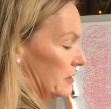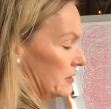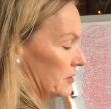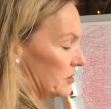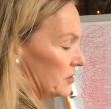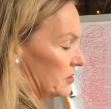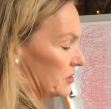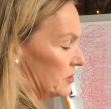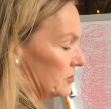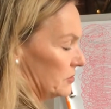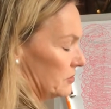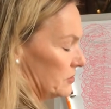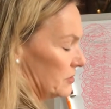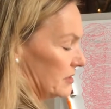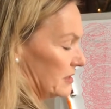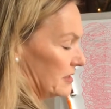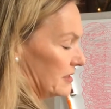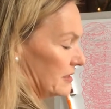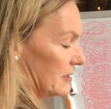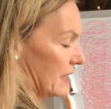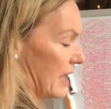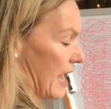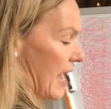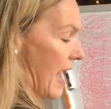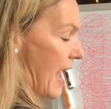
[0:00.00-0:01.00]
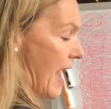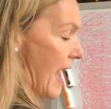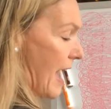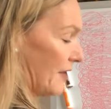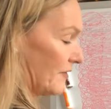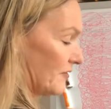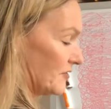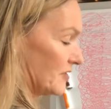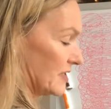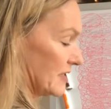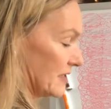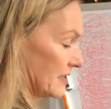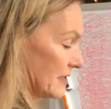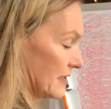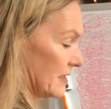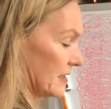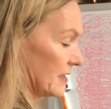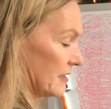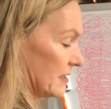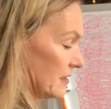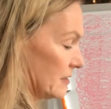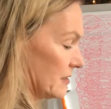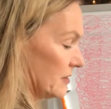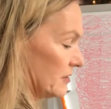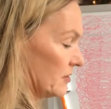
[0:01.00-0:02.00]
to have sink
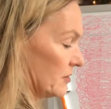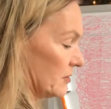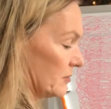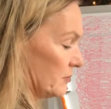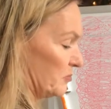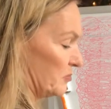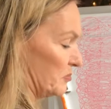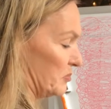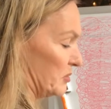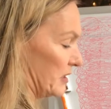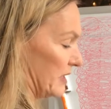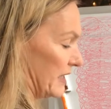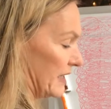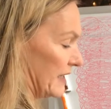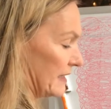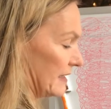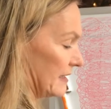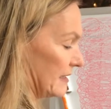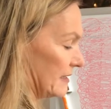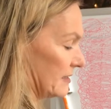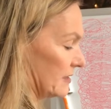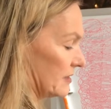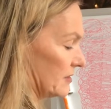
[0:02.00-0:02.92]
into your body.